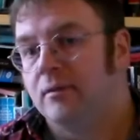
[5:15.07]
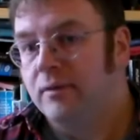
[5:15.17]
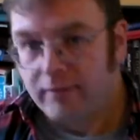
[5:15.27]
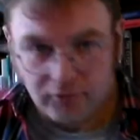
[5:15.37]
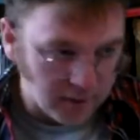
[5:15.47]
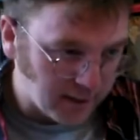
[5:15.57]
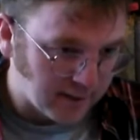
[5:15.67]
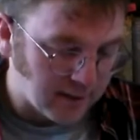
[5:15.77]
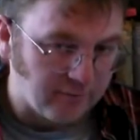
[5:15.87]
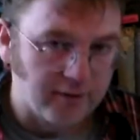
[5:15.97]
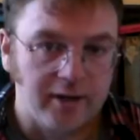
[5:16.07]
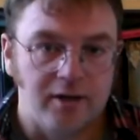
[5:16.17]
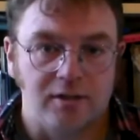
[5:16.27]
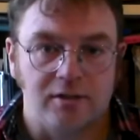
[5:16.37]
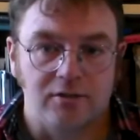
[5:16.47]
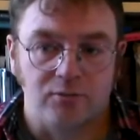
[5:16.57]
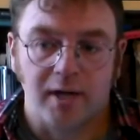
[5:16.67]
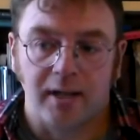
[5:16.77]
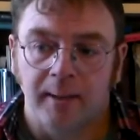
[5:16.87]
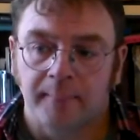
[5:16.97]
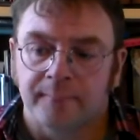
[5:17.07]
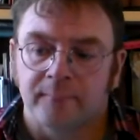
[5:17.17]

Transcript: They've got aircraft carriers as well.